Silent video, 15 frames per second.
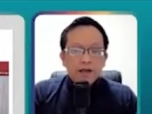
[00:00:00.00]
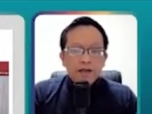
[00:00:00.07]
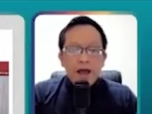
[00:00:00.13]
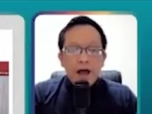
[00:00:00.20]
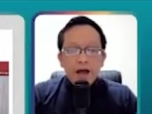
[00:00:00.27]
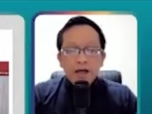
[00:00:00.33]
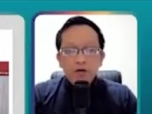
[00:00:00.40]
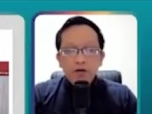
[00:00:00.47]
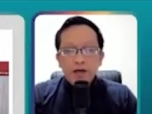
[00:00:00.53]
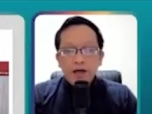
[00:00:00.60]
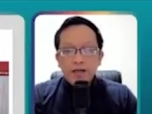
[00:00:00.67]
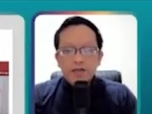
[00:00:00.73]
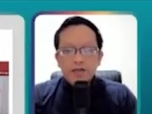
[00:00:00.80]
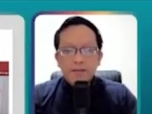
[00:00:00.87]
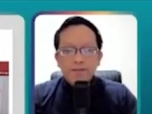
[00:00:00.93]
They argue
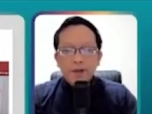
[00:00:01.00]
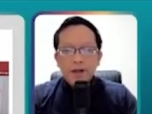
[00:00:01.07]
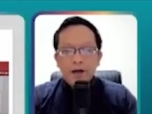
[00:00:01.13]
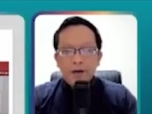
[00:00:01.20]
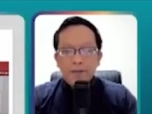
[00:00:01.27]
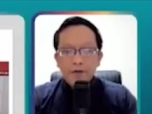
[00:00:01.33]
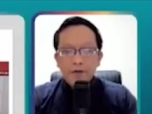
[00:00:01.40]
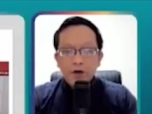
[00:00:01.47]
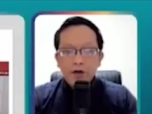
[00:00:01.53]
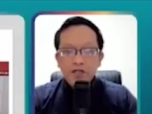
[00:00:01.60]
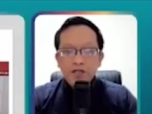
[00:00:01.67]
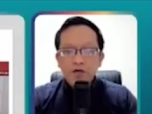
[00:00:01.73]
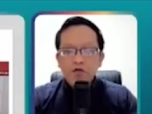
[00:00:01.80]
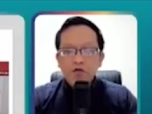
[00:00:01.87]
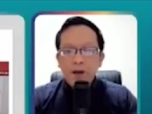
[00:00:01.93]
that Um, the
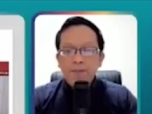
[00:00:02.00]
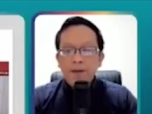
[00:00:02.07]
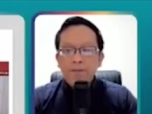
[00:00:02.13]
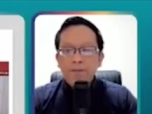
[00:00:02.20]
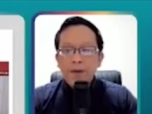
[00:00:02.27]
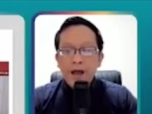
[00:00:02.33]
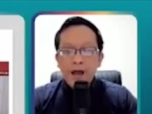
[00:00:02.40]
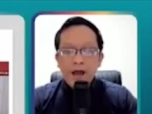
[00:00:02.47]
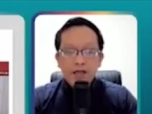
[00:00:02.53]
reason why Phin Pia